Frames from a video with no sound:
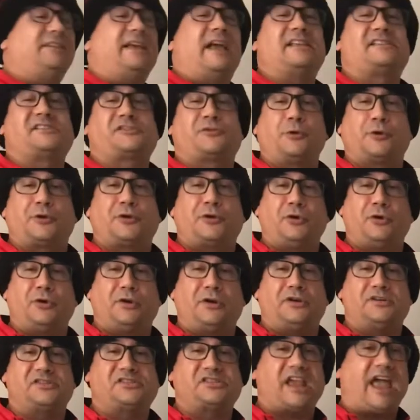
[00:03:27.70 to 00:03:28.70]
desk
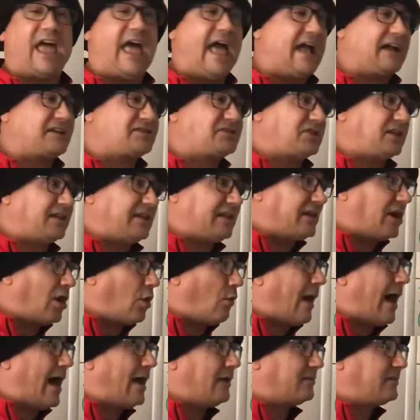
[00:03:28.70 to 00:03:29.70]
recruiters actually
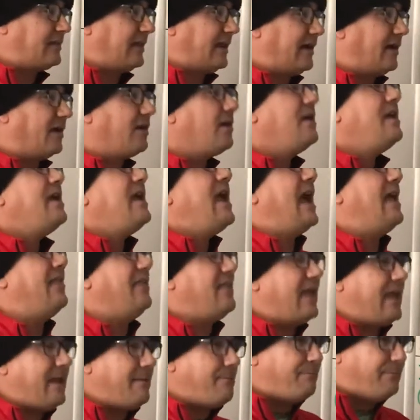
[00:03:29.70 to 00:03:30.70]
go out there
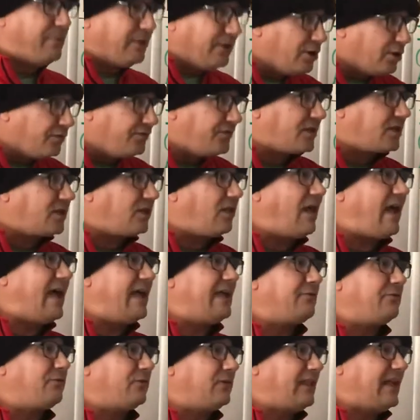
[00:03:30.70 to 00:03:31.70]
and they build the
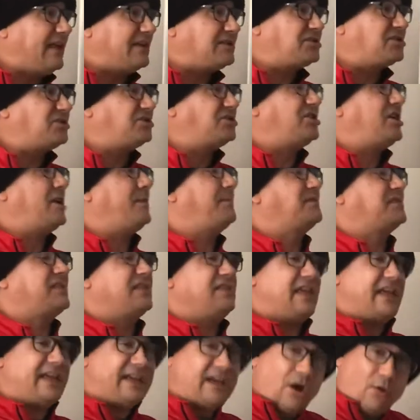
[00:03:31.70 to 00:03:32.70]
client relationships
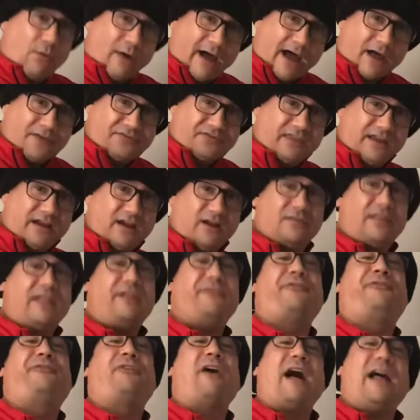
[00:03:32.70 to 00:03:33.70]
and they go out there and they
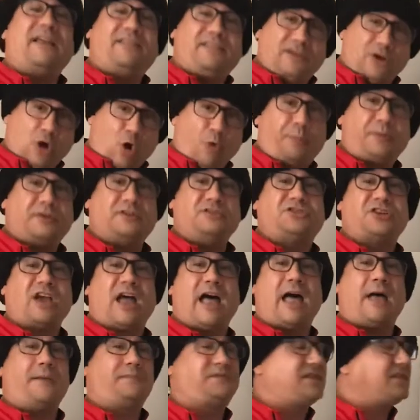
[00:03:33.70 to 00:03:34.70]
find the open
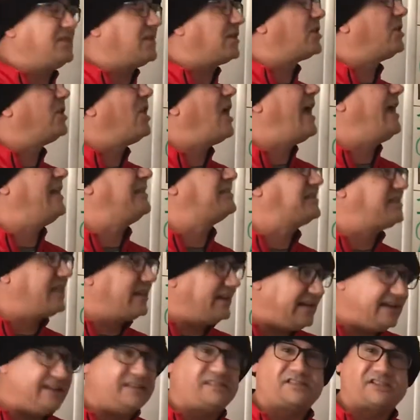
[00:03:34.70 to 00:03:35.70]
jobs and the clients that
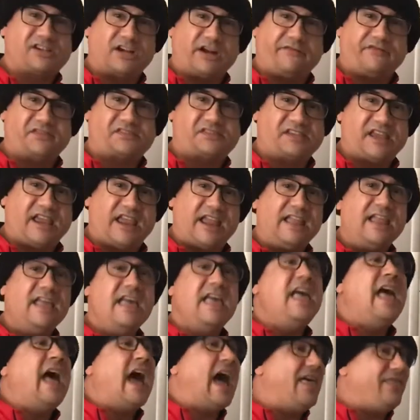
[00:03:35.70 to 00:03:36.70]
need servicing,
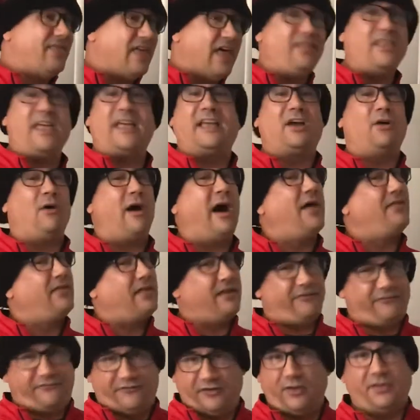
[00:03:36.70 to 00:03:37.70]
and then they go out and
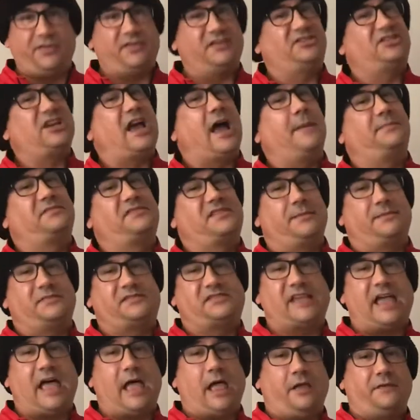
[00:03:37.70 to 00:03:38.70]
they fill the jobs
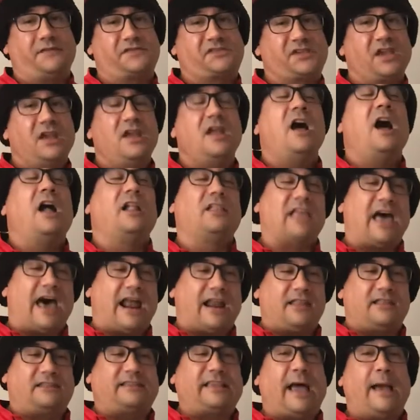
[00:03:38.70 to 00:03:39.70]
themselves. A
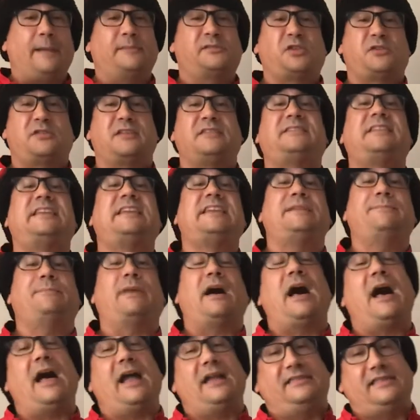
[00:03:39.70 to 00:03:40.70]
lot of the times with the team
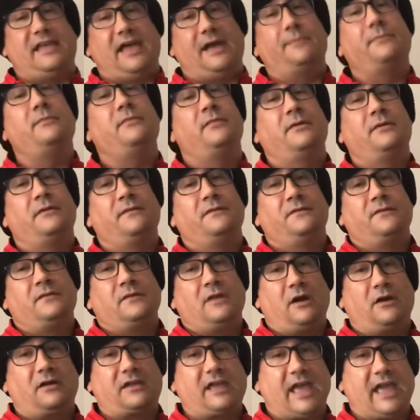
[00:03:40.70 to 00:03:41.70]
behind them,
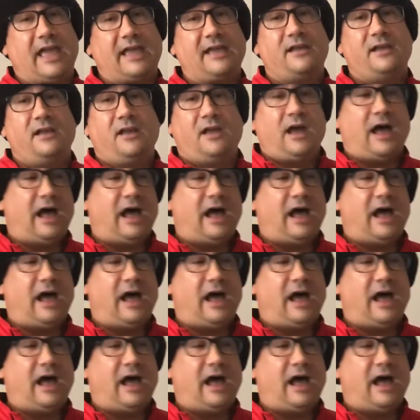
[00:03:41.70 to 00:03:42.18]
okay,